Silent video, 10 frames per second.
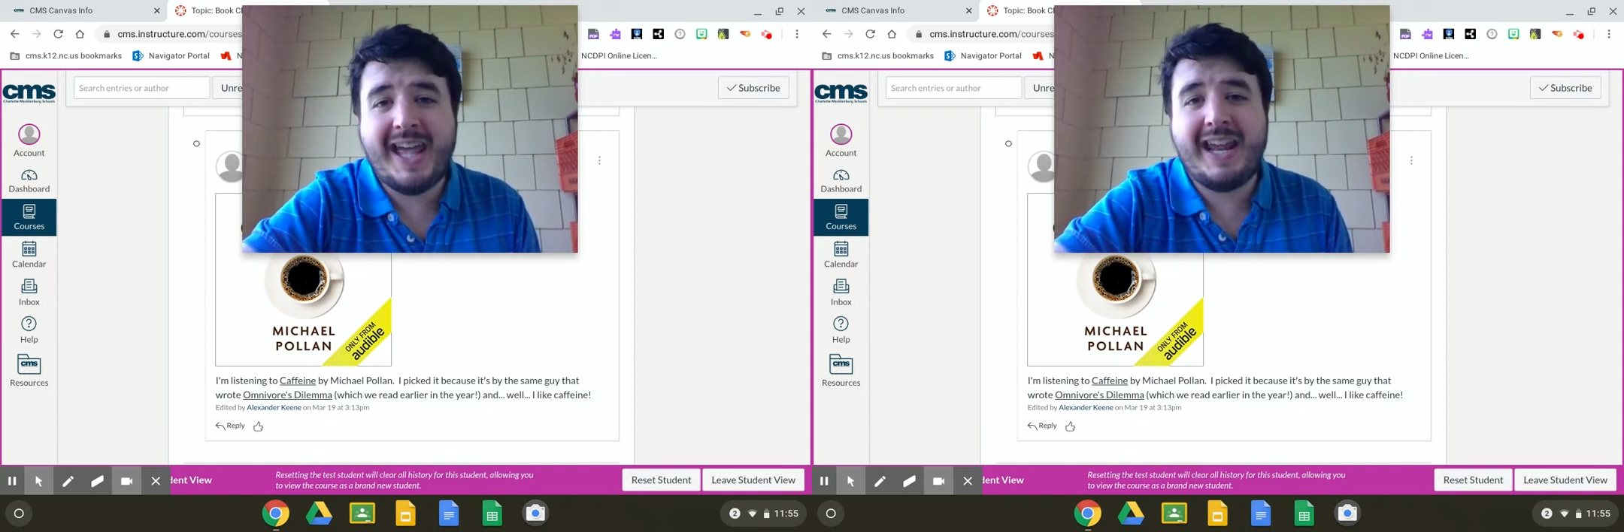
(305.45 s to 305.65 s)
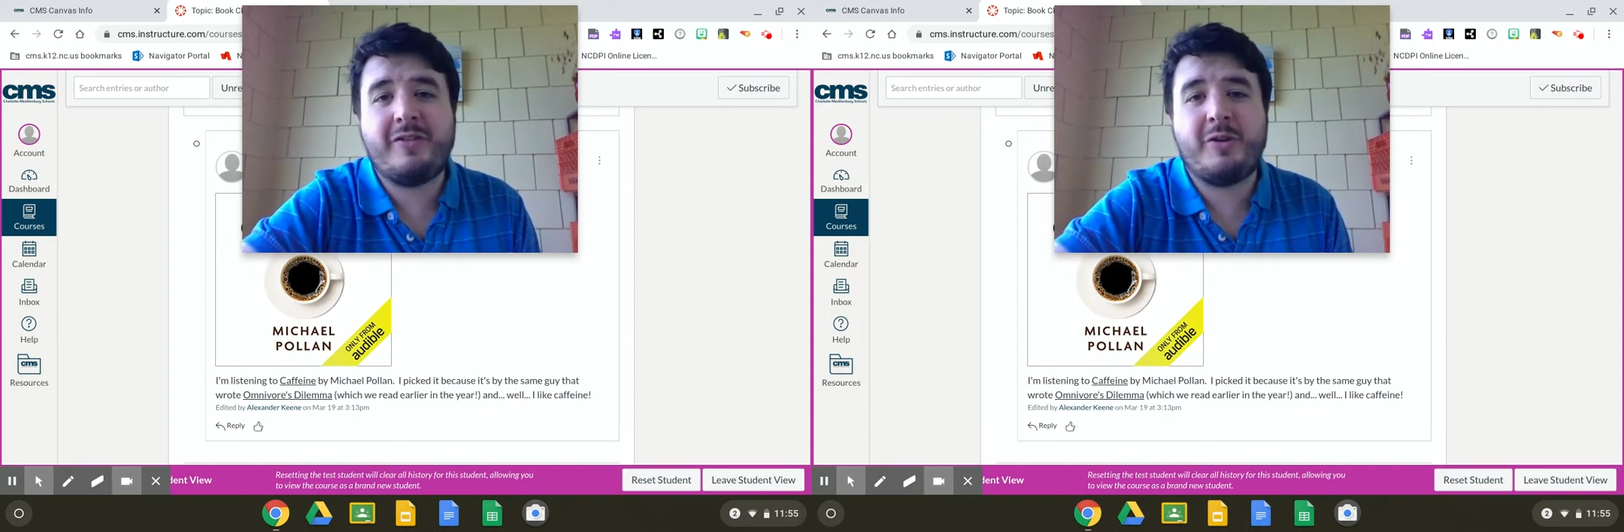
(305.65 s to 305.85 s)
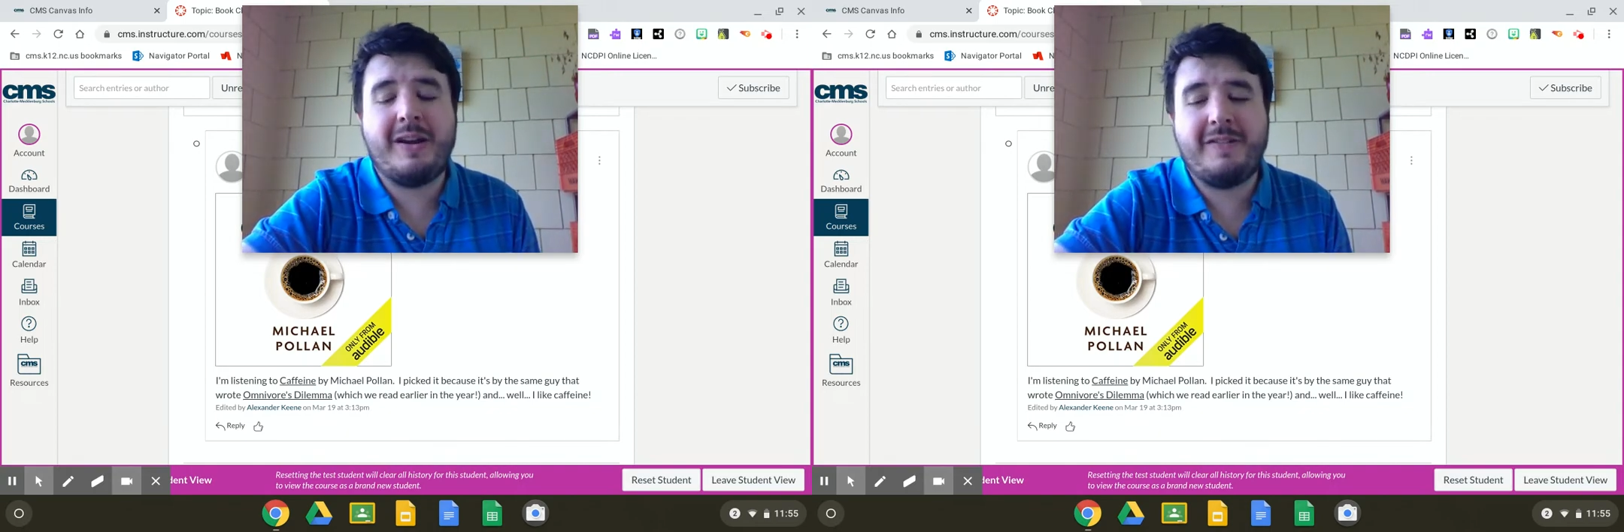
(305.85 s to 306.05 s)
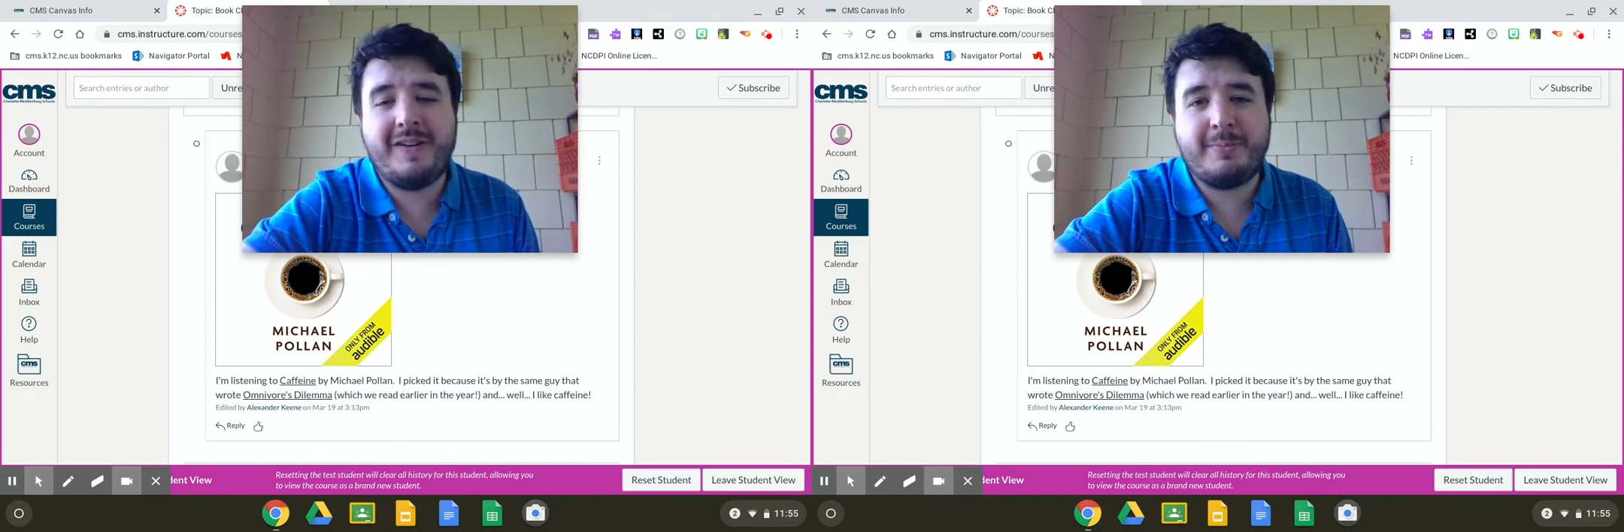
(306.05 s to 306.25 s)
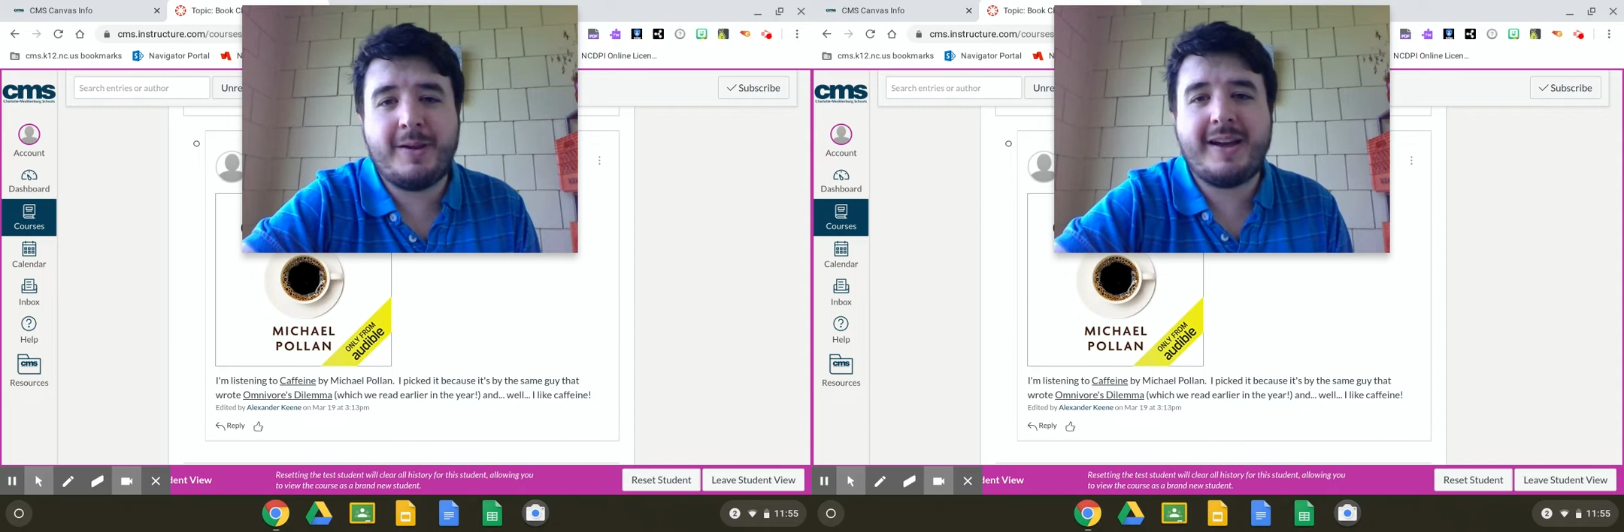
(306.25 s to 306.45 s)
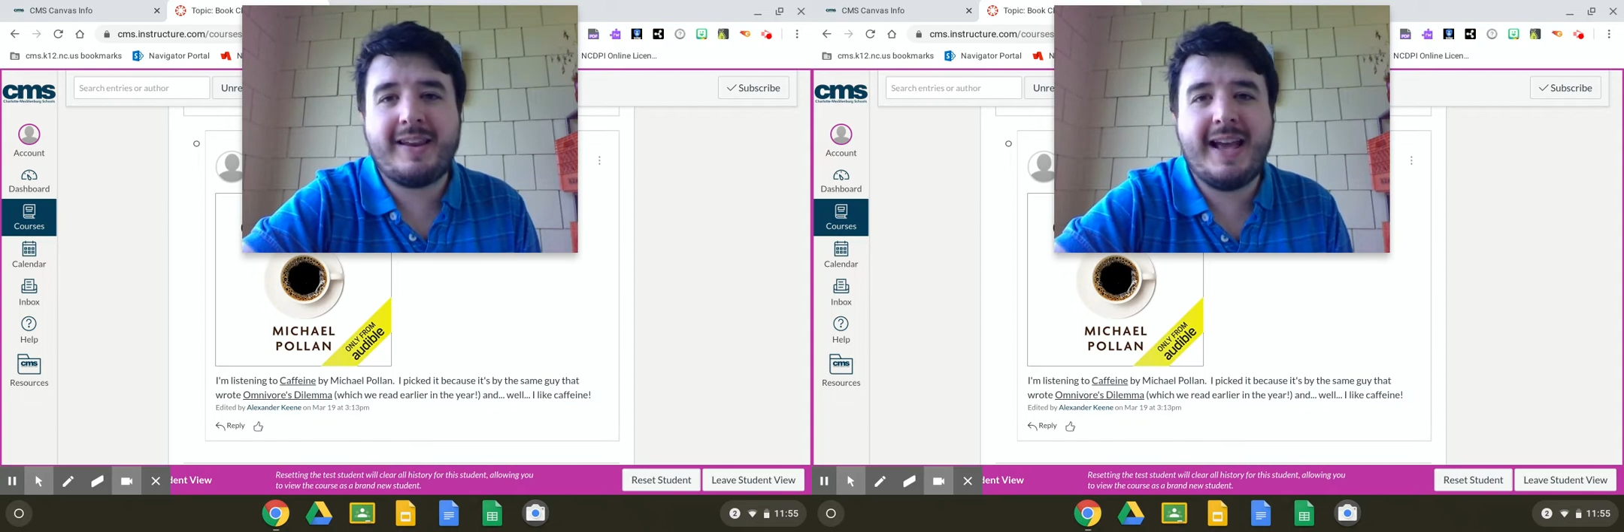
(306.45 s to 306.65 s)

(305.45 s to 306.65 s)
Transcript: and for my 5th block